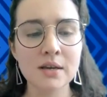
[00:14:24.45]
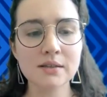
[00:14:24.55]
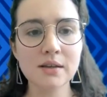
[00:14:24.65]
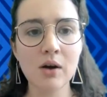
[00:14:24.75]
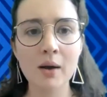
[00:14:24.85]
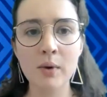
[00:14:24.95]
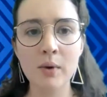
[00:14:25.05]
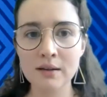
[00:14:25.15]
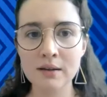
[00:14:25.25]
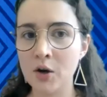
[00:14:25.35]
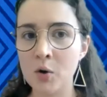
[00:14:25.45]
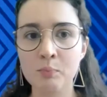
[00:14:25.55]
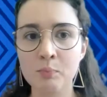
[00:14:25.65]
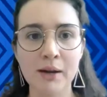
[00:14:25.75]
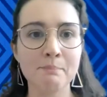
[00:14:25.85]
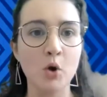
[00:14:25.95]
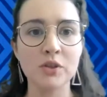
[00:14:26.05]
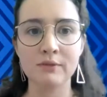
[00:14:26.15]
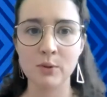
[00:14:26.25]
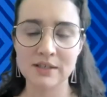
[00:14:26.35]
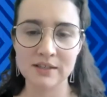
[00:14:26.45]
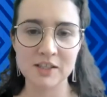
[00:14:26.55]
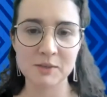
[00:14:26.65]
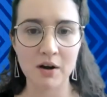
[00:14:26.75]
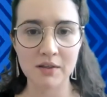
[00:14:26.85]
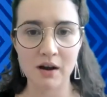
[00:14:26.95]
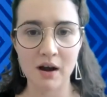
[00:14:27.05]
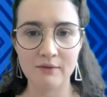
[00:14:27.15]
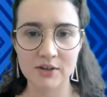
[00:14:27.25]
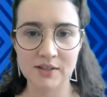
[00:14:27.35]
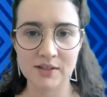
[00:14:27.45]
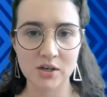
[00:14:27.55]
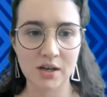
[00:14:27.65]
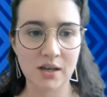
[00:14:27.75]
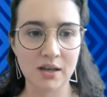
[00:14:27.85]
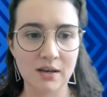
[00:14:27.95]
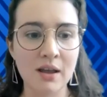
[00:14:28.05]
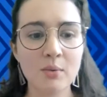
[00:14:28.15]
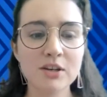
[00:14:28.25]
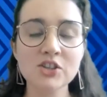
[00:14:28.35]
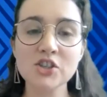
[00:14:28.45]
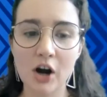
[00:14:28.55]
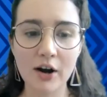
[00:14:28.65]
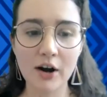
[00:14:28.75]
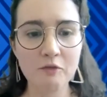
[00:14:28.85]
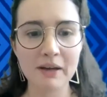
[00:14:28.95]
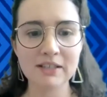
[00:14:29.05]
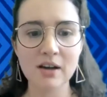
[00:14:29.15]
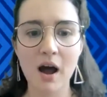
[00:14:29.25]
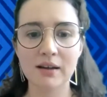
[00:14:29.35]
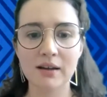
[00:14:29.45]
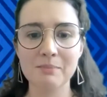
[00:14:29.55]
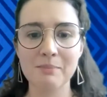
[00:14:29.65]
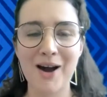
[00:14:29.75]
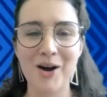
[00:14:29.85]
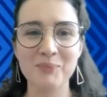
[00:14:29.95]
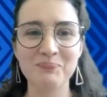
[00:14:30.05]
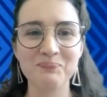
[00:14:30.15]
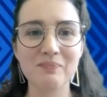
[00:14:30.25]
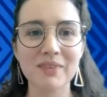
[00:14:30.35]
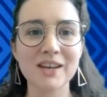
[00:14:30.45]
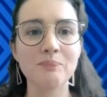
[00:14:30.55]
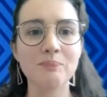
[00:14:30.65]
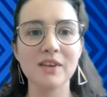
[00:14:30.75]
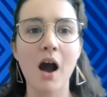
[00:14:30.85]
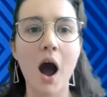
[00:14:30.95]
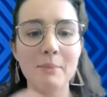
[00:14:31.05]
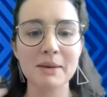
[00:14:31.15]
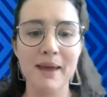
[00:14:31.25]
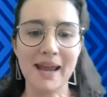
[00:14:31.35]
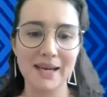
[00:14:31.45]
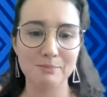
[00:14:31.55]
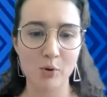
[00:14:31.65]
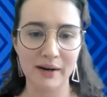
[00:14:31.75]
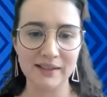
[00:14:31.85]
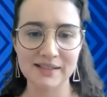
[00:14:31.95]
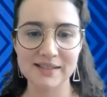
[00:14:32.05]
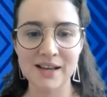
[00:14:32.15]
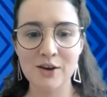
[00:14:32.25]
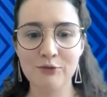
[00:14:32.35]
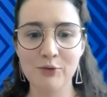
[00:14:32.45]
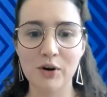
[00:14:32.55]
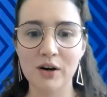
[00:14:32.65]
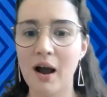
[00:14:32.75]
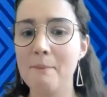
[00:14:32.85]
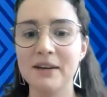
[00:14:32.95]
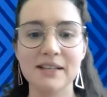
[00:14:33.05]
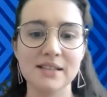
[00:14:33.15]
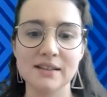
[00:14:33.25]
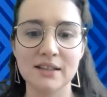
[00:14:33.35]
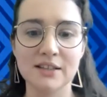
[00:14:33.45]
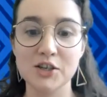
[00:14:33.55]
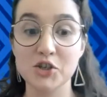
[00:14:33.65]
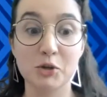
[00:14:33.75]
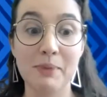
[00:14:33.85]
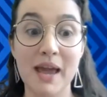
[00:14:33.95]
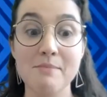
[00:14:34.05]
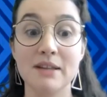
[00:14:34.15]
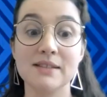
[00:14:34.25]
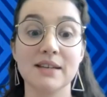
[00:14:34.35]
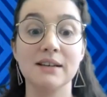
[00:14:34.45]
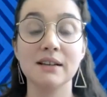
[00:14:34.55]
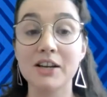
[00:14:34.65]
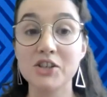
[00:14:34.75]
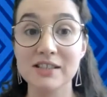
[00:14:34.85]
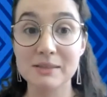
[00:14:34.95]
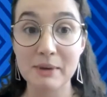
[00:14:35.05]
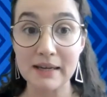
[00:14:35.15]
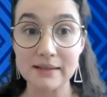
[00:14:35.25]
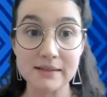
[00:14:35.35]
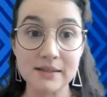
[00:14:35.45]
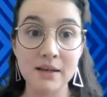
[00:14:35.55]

So I want to, bring both of you into this part of the conversation. I'm going to start off by talking about, common pain points for companies in the digital payments and collection space.